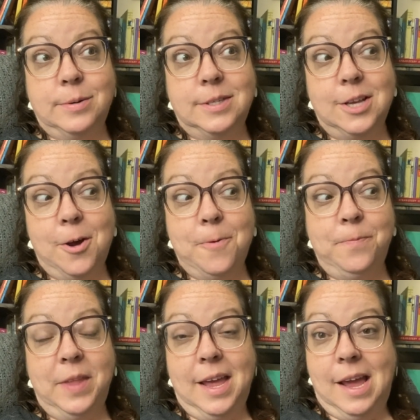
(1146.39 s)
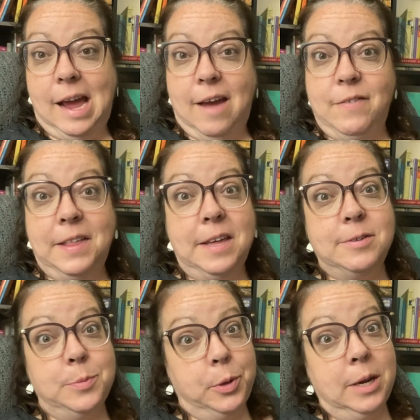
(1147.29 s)
So I feel like it
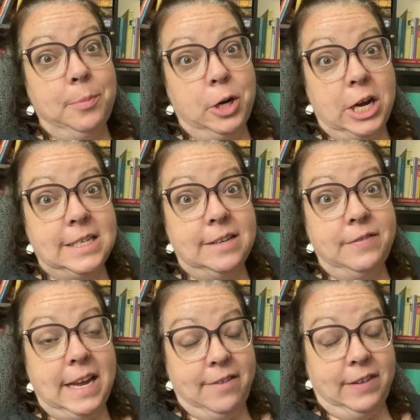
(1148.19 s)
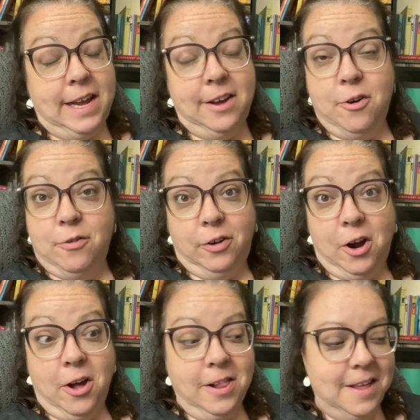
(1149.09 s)
was a pretty productive evening
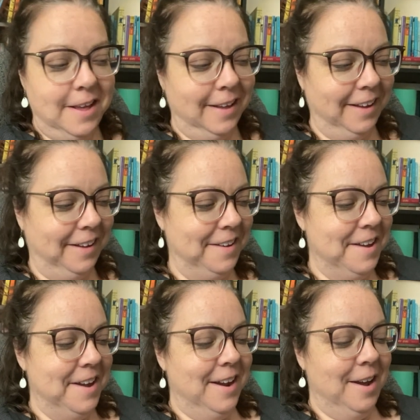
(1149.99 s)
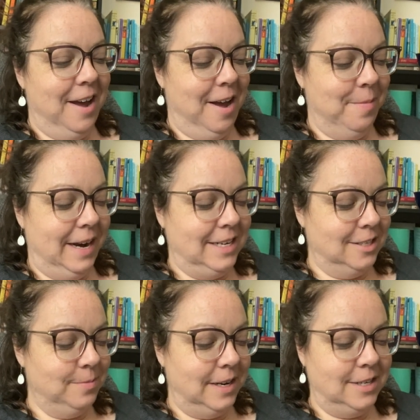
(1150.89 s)
overall. But I
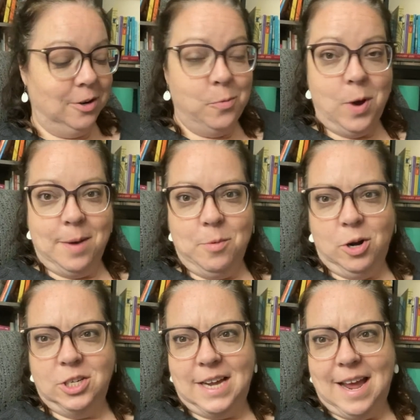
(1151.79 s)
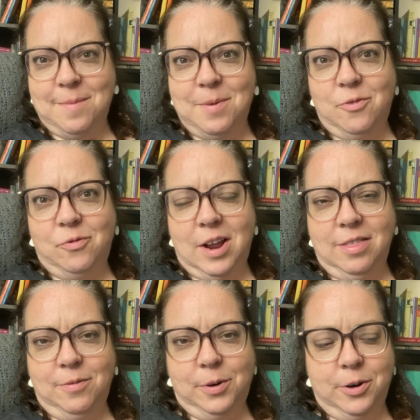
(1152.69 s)
just wanted to one more time run
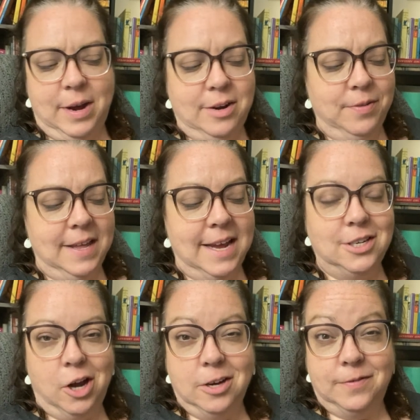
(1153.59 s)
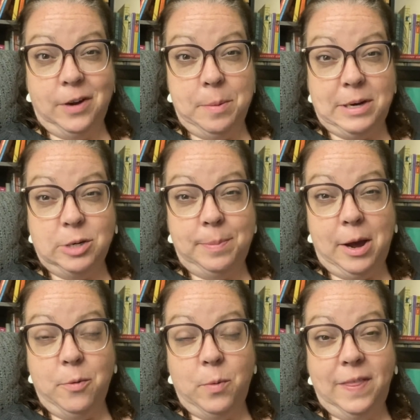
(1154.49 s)
through. I don't think I talked very much
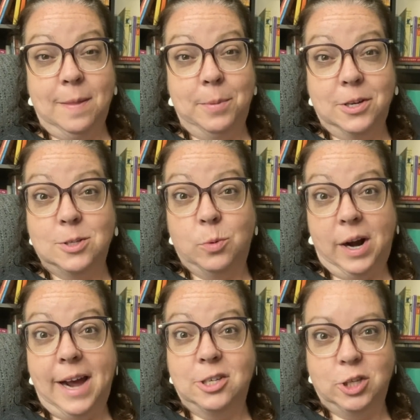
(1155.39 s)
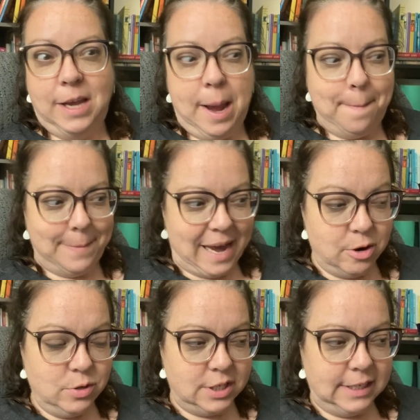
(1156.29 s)
about what the books were actually
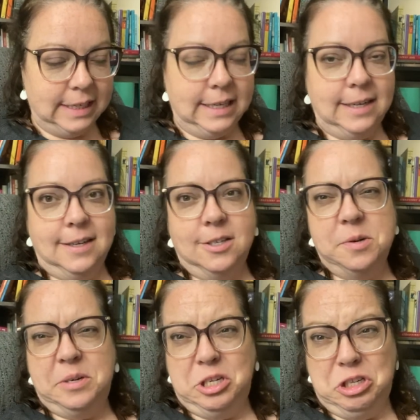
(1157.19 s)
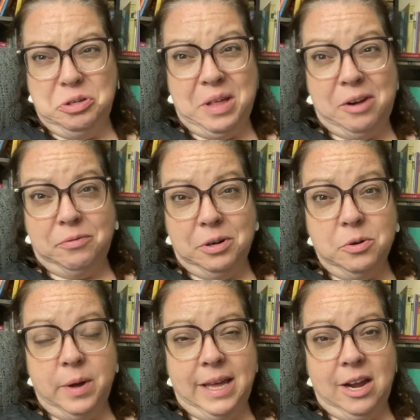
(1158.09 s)
about. So I wanted to do that real
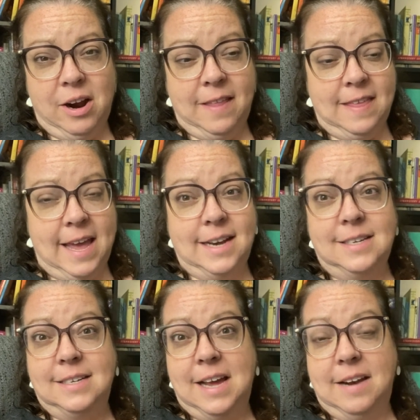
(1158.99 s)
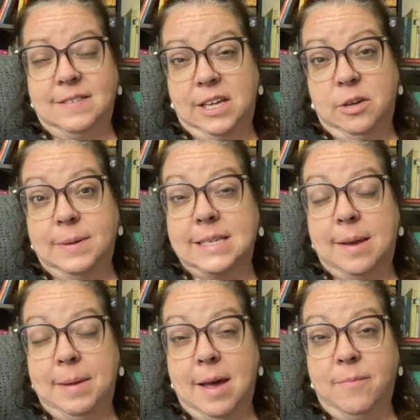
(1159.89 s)
quick here at the end and kind of tell you what's
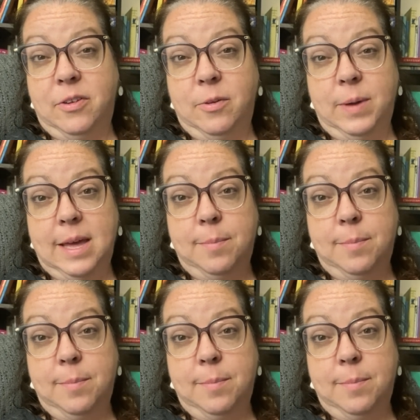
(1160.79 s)
coming up for the week.